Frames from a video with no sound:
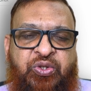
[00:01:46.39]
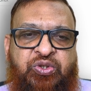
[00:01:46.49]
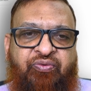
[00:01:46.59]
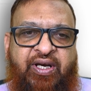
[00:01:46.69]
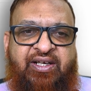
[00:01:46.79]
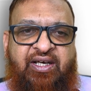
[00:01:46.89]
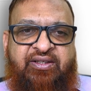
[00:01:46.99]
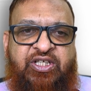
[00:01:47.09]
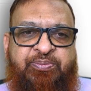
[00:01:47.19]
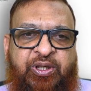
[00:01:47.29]
So when I
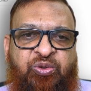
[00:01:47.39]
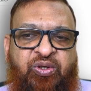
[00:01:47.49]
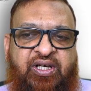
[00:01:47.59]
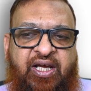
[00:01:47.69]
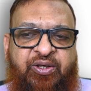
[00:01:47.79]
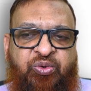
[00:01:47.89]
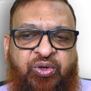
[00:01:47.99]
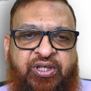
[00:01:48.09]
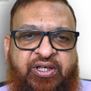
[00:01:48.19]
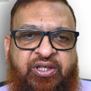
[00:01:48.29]
click this particular
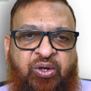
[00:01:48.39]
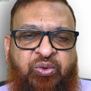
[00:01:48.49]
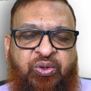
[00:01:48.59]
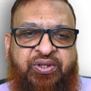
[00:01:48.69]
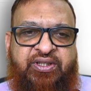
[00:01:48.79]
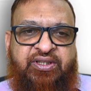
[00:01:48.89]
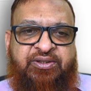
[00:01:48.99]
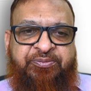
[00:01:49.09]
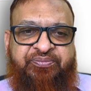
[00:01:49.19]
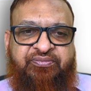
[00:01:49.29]
Anaconda download here,